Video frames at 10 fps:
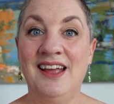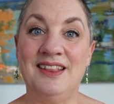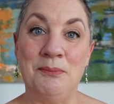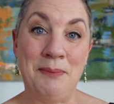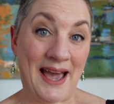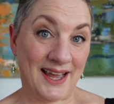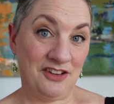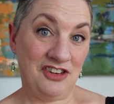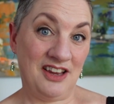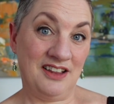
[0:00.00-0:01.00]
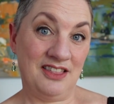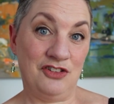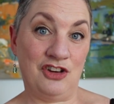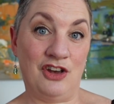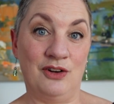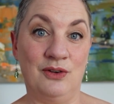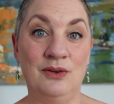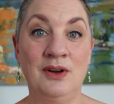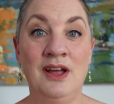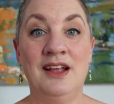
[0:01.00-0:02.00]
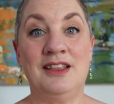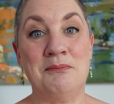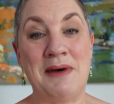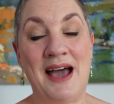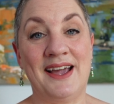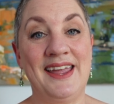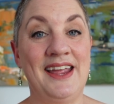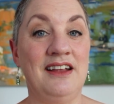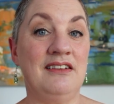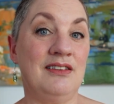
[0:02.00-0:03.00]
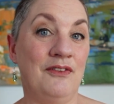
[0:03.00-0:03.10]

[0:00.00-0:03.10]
the packaging of the journal, the markings,